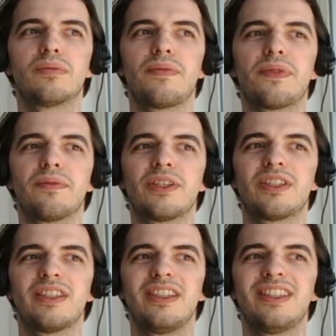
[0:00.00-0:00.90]

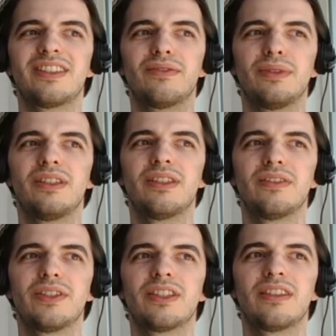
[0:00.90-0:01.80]
which in
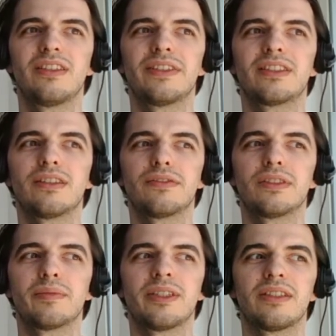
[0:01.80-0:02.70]
and of itself
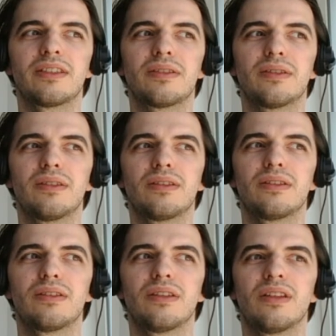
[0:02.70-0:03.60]
is based
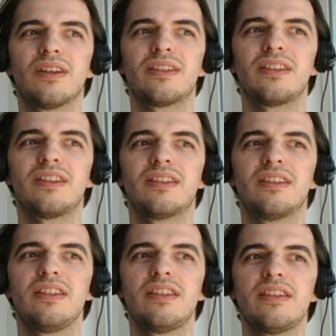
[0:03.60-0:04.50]
a lot
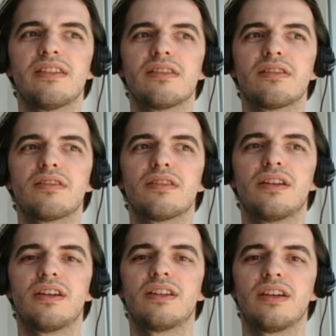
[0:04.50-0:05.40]

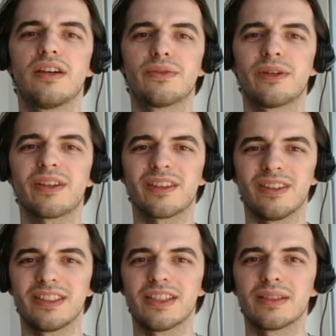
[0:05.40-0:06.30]
on
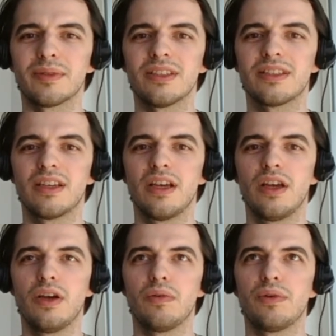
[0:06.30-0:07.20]
hierarchical assessments,
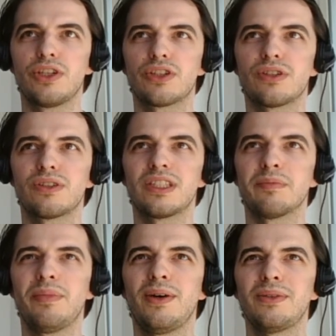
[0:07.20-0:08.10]
which are
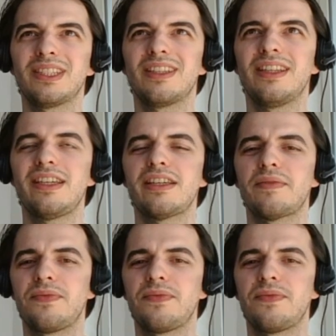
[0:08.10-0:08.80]
supposedly